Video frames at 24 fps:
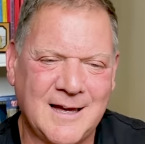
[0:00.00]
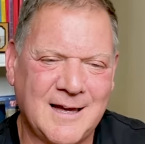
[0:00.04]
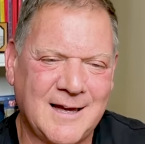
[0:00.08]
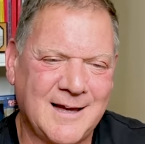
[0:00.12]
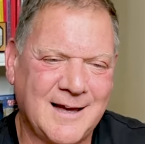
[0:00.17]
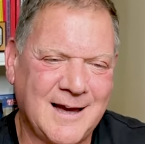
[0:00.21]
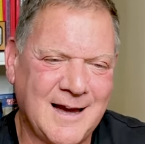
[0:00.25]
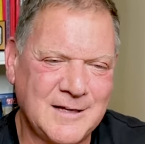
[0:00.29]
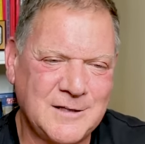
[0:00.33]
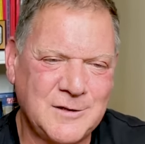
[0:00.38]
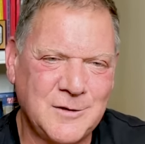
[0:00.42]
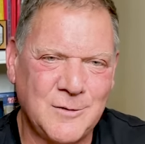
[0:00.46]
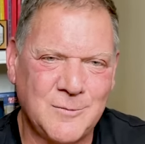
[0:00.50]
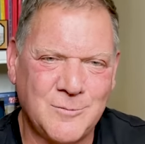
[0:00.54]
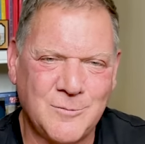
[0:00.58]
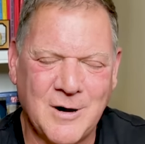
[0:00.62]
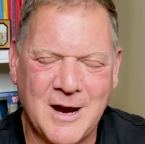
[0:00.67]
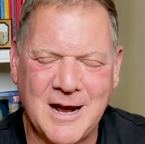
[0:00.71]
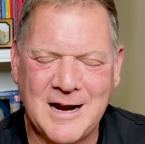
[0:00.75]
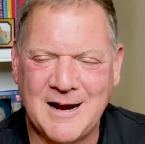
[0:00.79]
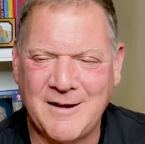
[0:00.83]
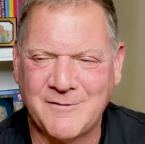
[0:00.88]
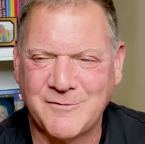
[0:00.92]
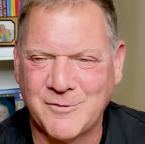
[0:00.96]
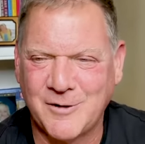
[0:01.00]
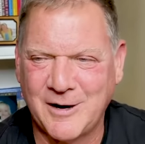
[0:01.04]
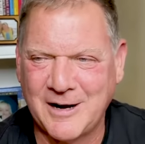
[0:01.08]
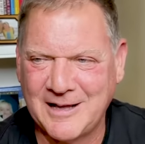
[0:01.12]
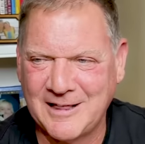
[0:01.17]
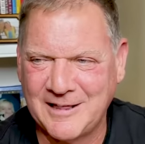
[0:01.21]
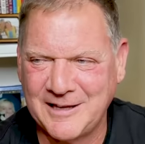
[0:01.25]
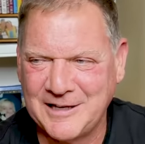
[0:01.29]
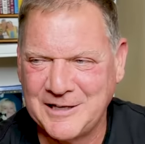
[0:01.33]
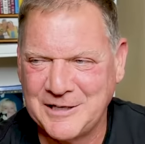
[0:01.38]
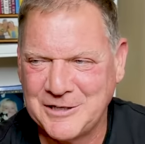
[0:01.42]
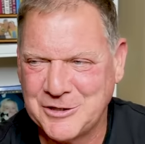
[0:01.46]
Uh, I do them right after I
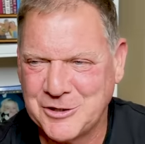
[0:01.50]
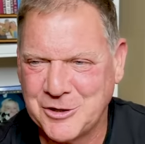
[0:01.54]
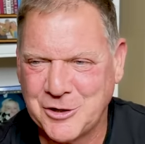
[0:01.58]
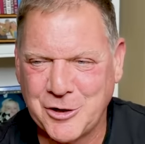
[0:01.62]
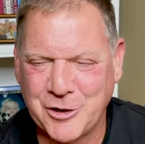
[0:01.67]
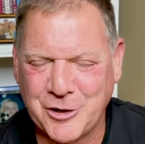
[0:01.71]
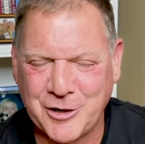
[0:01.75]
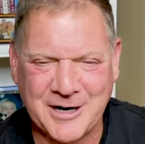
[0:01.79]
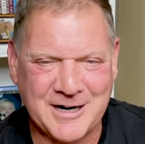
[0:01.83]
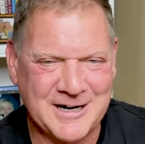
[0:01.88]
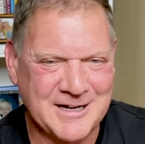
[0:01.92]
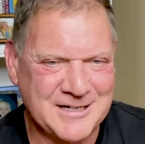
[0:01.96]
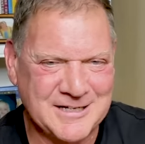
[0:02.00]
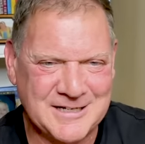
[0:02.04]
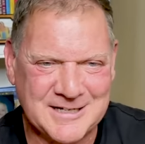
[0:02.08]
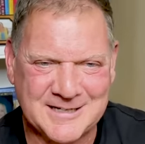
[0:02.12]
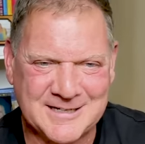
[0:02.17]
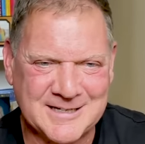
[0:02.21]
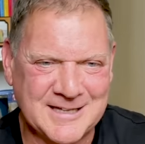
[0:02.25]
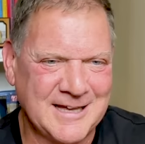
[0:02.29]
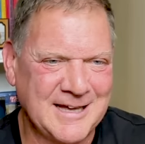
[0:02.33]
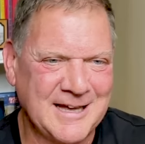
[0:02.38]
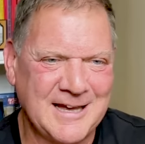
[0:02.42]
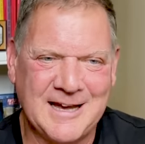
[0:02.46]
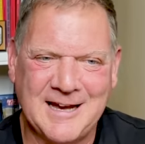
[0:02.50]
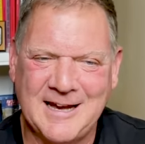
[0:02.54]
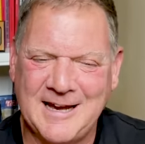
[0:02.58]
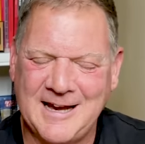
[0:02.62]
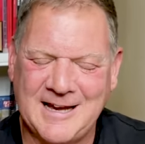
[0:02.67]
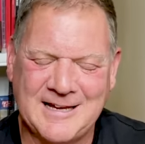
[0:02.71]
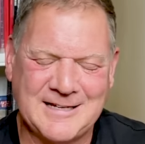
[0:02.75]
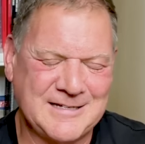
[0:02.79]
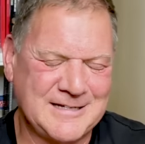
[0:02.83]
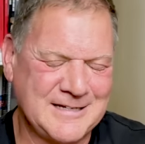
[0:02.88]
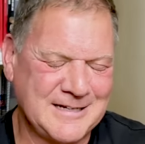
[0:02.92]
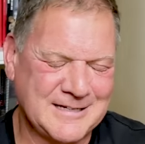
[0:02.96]
clean and jerk, and it's just,
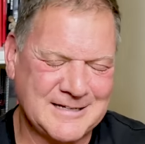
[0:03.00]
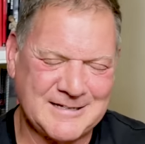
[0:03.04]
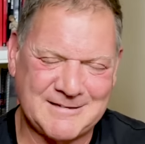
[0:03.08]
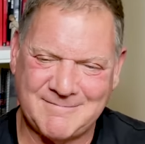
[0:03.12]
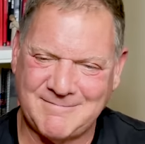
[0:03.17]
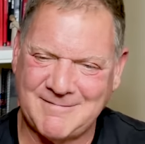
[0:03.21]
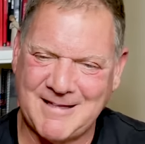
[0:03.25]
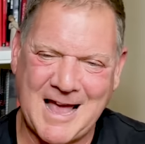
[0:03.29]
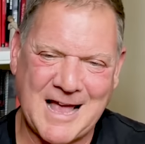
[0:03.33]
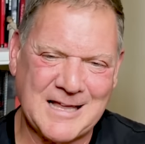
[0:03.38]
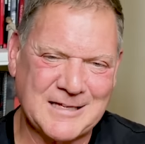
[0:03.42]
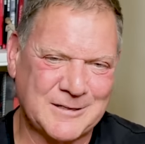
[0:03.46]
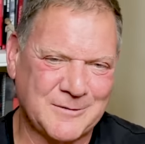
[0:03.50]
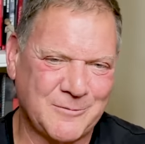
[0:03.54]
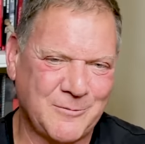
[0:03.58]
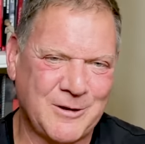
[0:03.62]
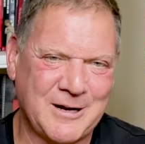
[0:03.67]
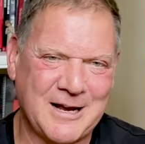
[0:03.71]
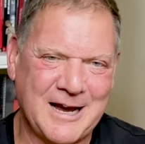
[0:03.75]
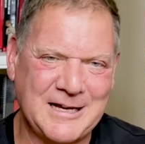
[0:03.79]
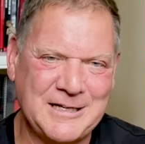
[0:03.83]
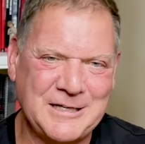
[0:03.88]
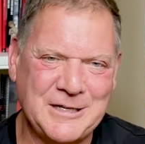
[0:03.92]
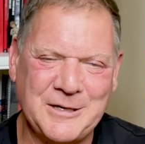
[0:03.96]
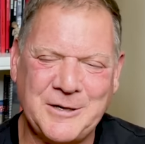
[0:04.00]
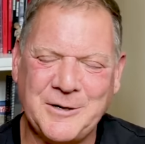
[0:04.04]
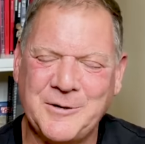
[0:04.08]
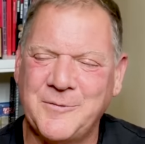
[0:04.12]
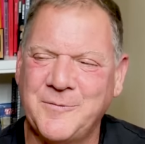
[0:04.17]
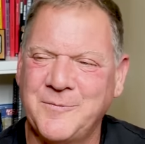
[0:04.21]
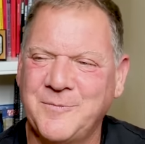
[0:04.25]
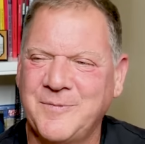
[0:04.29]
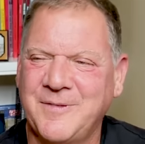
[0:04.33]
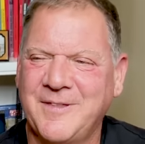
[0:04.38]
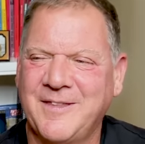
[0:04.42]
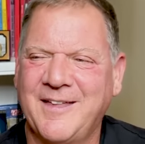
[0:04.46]
it's just that's what I
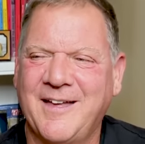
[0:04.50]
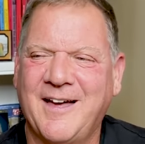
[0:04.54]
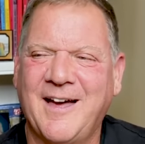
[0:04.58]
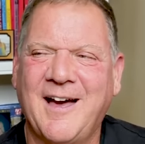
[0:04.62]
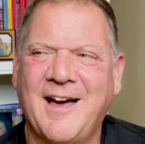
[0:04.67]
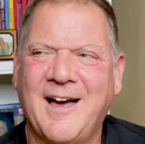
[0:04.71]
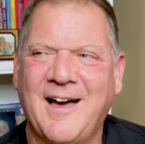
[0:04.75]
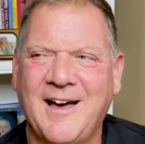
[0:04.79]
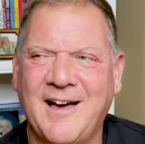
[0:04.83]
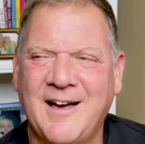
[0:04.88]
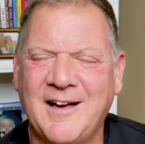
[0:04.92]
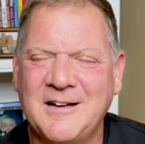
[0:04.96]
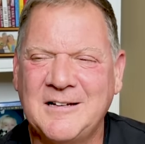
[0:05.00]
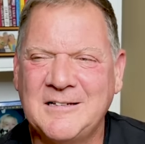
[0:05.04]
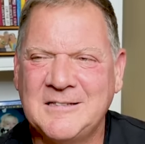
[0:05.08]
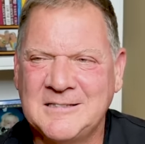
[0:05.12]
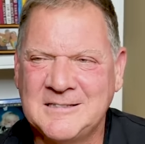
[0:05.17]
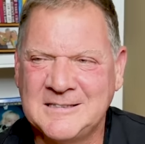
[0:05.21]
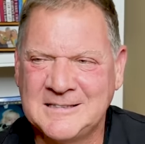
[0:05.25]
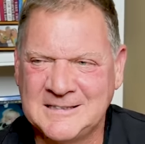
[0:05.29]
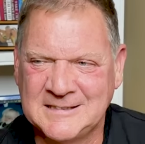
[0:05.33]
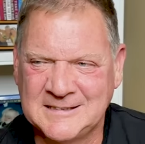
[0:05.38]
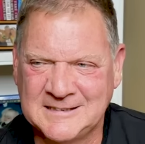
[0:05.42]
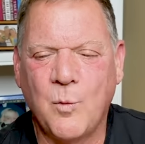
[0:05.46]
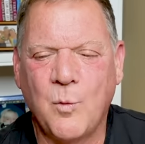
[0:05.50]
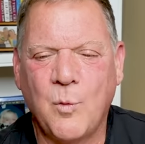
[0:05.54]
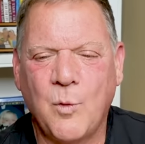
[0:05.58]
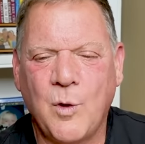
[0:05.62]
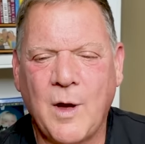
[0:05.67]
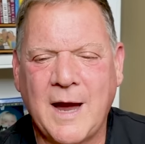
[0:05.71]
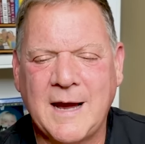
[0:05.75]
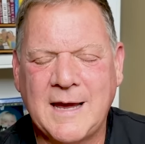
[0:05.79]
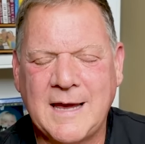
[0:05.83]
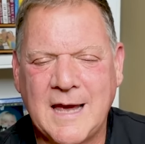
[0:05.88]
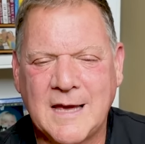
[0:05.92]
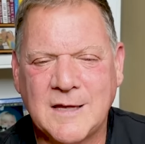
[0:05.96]
do. Uh,
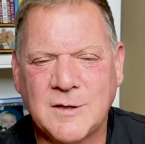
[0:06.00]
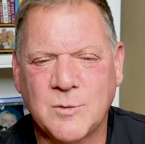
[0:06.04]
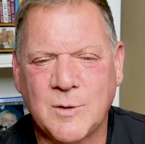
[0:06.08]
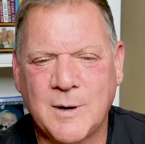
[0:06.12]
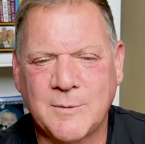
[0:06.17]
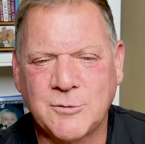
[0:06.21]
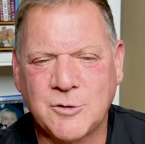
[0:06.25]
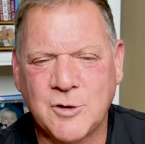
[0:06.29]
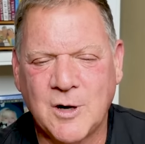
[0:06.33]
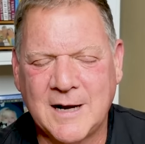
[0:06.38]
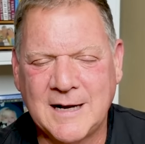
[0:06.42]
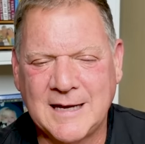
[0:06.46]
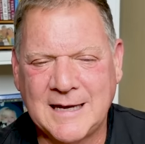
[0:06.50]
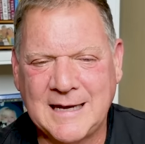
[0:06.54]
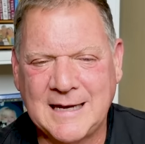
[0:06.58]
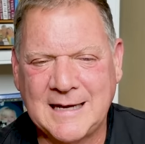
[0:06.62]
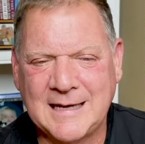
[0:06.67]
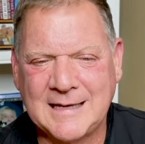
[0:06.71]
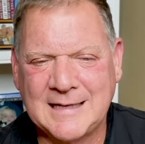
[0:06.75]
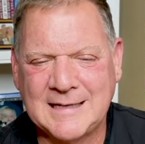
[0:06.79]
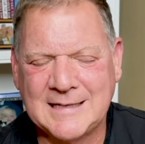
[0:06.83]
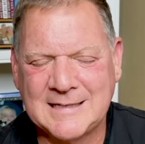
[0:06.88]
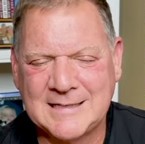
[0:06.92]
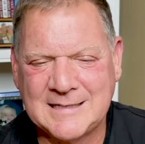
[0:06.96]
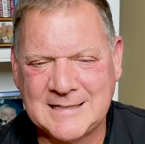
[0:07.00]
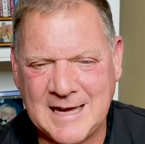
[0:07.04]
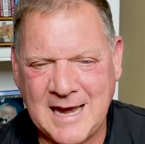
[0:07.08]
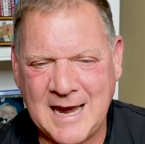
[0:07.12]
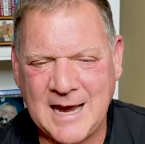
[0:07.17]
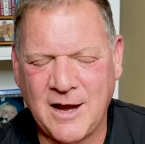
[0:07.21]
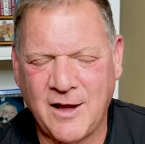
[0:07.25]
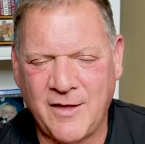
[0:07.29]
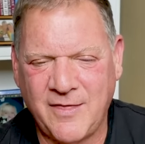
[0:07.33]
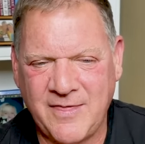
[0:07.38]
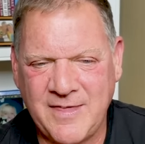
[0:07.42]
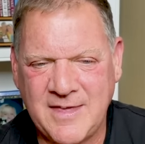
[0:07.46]
I guess what I'm trying to
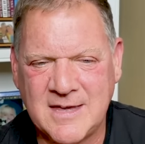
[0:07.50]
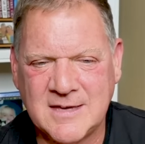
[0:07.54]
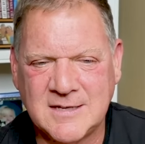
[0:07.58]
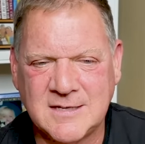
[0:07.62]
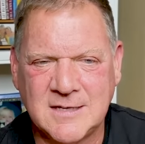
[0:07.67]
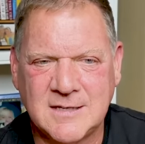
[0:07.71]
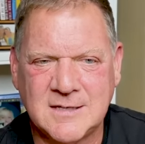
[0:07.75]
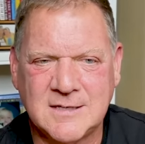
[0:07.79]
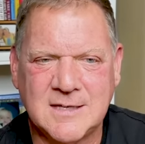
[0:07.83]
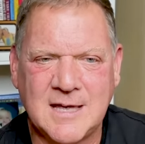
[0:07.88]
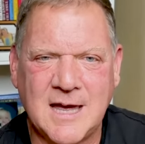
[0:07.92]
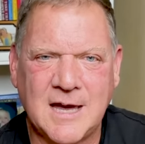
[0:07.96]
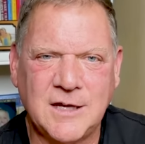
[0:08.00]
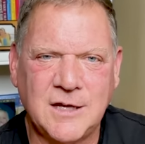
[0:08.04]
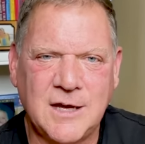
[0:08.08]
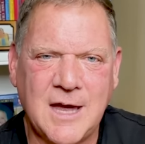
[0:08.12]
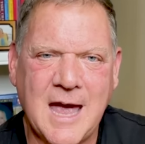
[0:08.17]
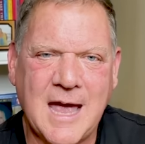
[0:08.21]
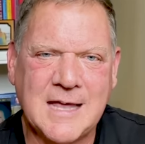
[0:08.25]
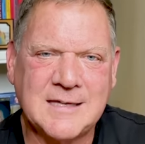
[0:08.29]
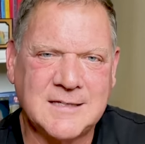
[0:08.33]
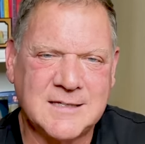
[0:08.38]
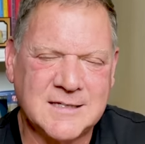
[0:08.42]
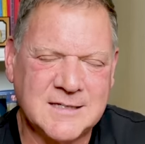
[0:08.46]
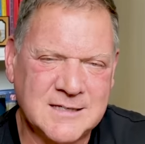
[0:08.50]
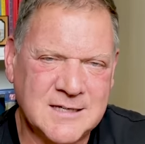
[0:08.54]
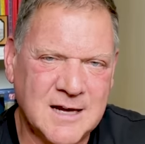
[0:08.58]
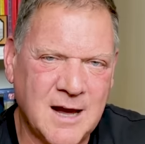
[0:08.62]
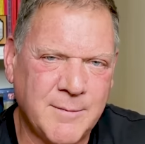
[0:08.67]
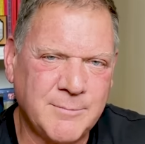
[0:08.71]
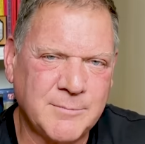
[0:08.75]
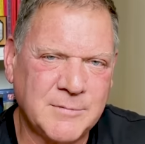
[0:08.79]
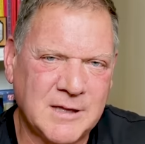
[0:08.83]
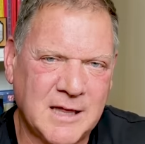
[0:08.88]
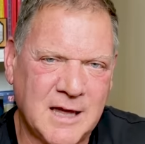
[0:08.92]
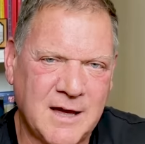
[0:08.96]
say on this is that at
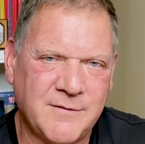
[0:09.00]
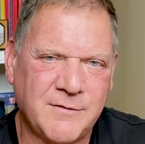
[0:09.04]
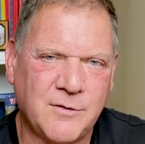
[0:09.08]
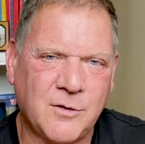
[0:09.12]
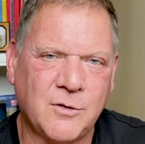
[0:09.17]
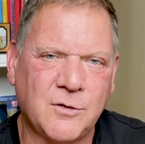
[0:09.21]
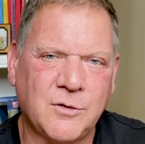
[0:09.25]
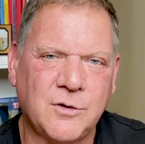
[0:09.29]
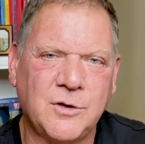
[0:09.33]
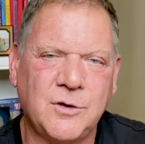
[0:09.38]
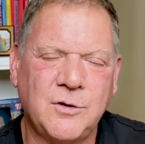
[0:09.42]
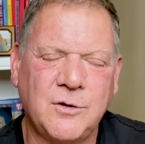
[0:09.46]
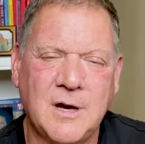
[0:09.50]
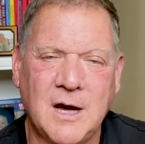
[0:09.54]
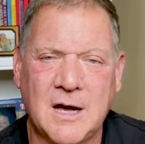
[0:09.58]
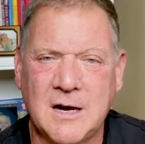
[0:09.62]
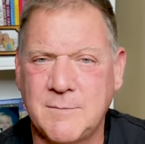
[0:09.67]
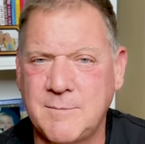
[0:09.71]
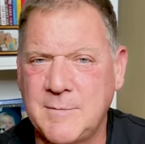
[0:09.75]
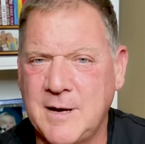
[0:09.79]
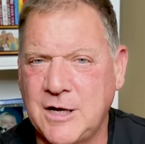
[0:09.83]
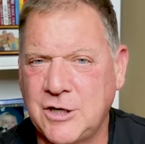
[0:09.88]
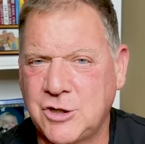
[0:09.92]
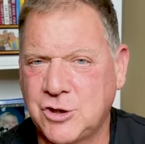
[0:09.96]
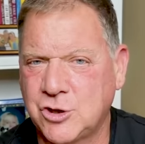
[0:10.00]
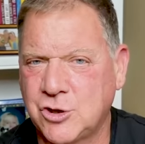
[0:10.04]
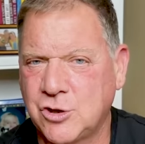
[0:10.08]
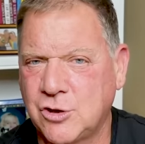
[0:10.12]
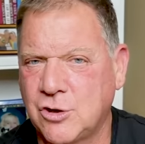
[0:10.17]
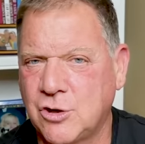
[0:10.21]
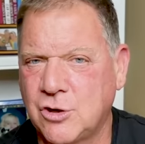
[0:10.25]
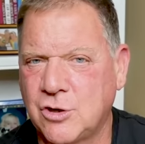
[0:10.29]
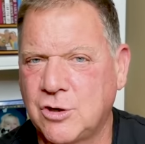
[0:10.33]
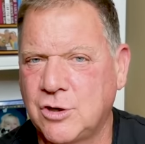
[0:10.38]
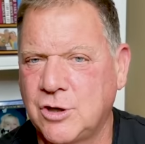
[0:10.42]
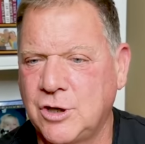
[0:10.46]
some level, you got to make
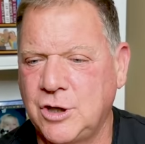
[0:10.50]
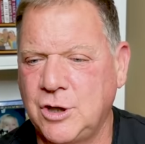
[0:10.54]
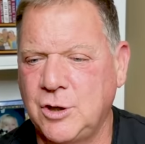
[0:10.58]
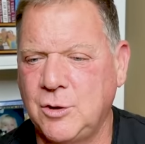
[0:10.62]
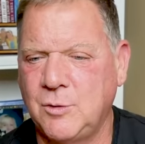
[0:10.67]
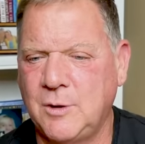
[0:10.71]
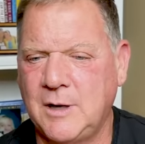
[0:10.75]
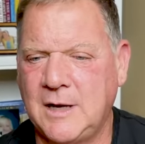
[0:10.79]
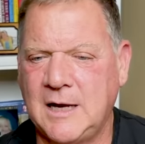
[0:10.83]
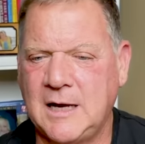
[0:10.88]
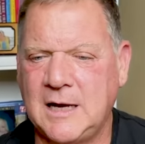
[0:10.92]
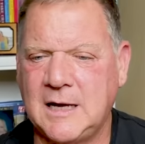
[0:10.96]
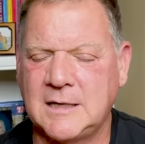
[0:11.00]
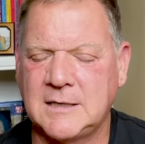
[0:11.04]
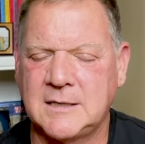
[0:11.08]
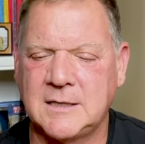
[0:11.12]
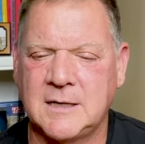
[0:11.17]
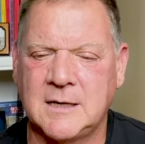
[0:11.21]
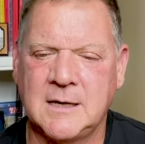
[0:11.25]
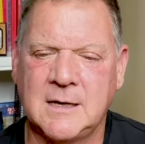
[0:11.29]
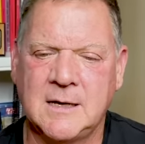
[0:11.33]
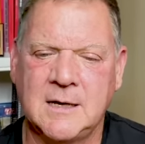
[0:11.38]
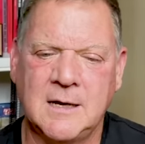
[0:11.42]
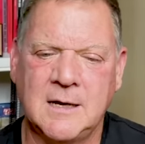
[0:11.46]
sure you hit.